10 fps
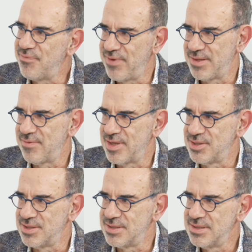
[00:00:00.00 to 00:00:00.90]
of
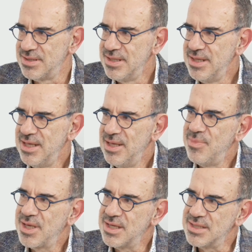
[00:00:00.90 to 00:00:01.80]
interventions
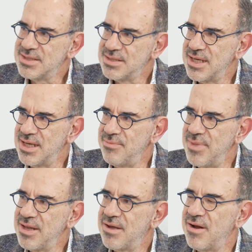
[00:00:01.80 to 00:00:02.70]
because um,
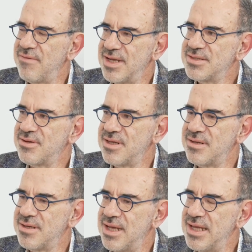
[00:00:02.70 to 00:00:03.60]
in
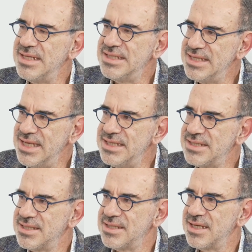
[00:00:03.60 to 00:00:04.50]
cardiovascular uh,
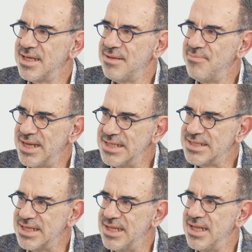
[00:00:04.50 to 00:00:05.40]
disease and
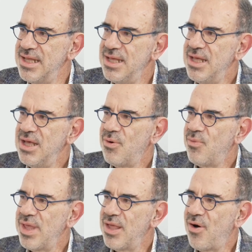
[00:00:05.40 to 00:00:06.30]
medicine we